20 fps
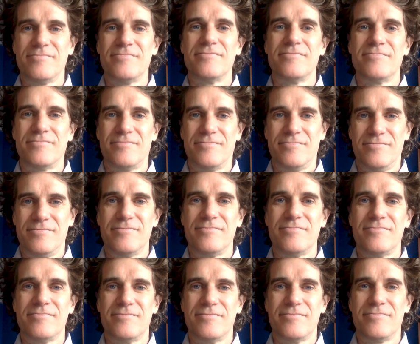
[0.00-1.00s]

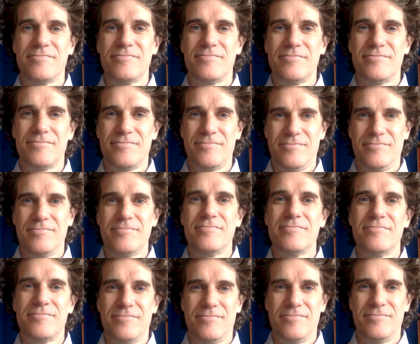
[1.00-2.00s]

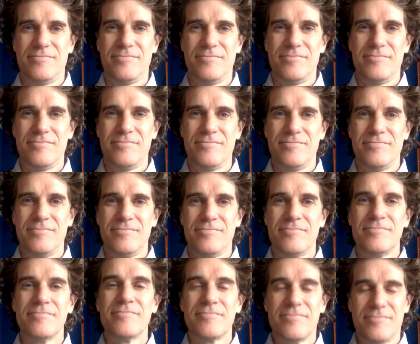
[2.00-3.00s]

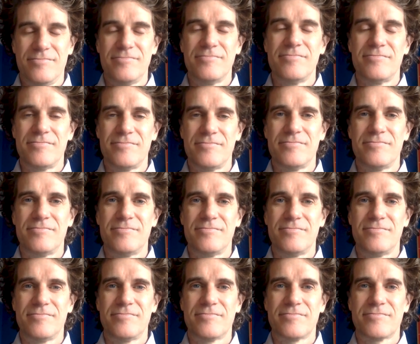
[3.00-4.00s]

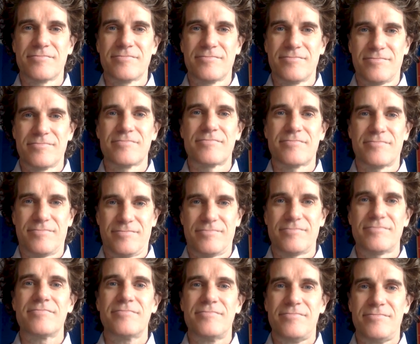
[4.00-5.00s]

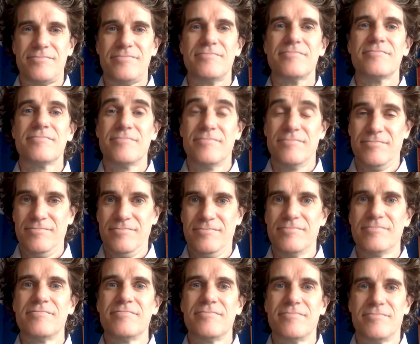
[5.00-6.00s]

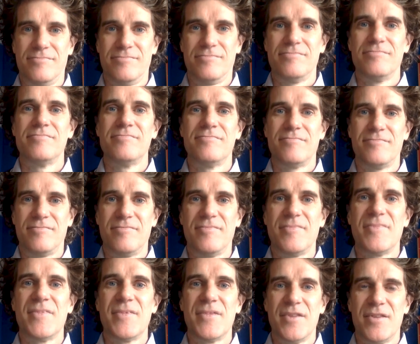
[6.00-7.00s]

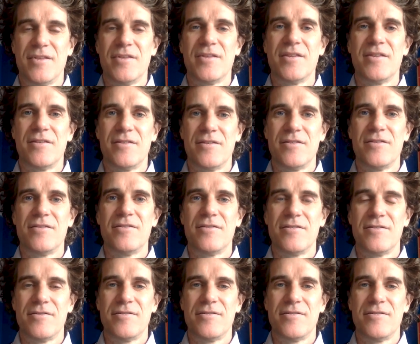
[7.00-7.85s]
The person shown says nothing.